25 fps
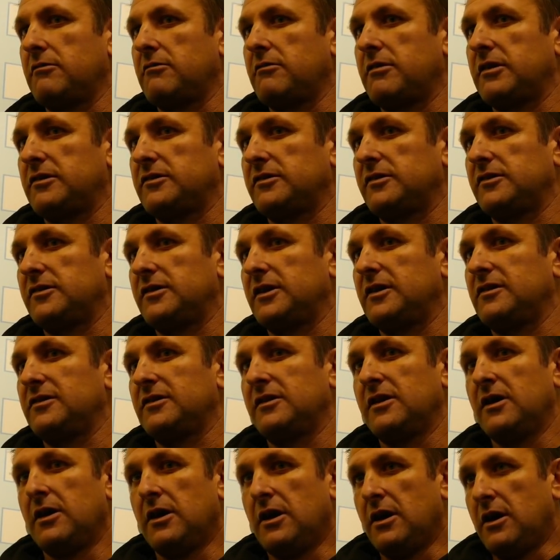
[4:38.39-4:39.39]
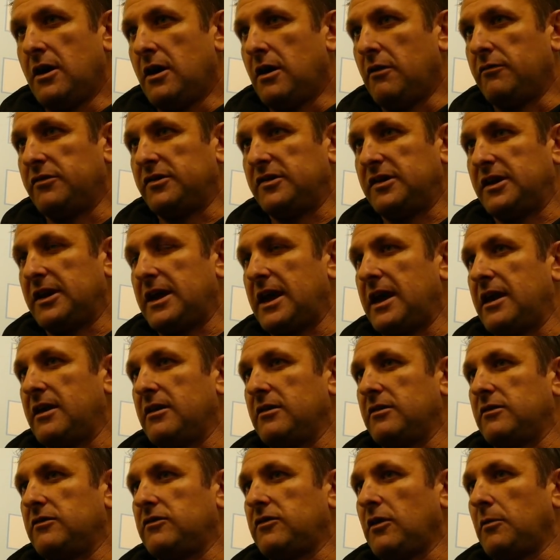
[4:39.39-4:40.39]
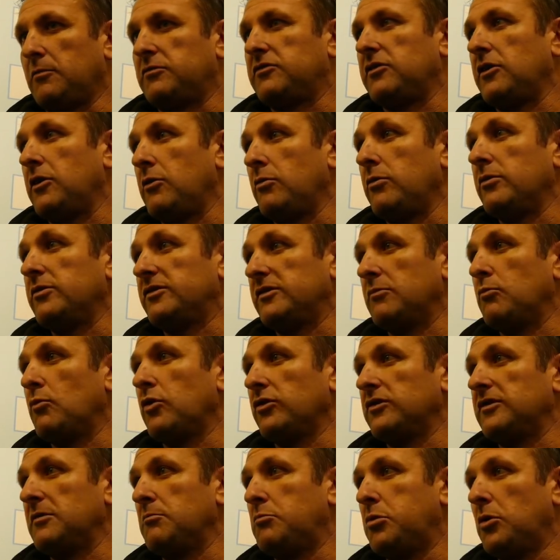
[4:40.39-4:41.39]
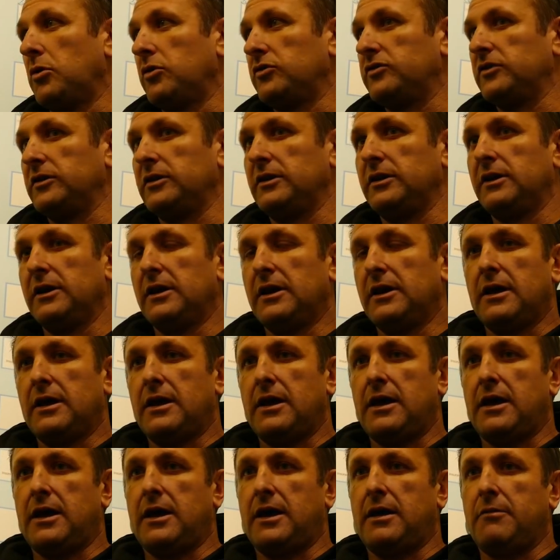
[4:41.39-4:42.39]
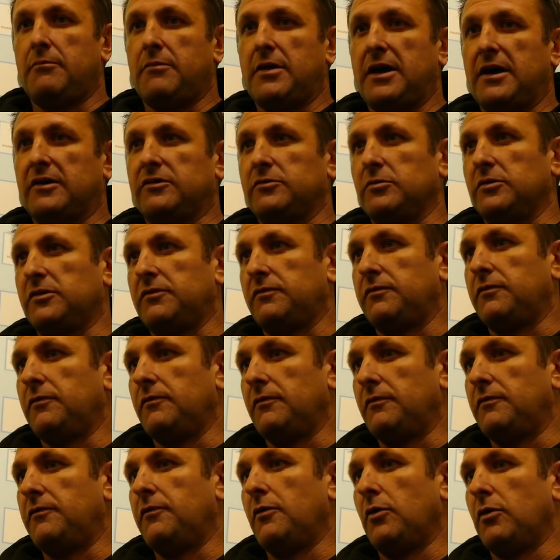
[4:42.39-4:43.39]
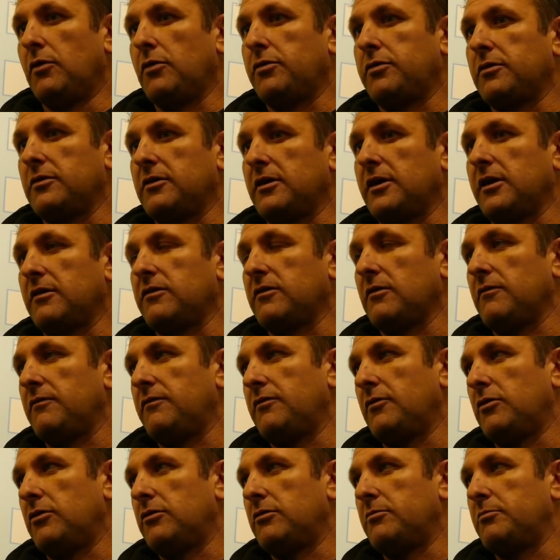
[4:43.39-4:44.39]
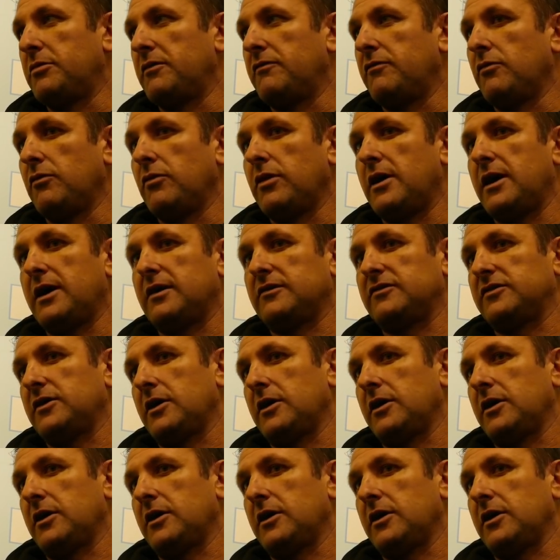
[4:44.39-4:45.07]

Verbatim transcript: The rest of the season, obviously, getting top two was was important, um, as was fourth, you know, top four before that.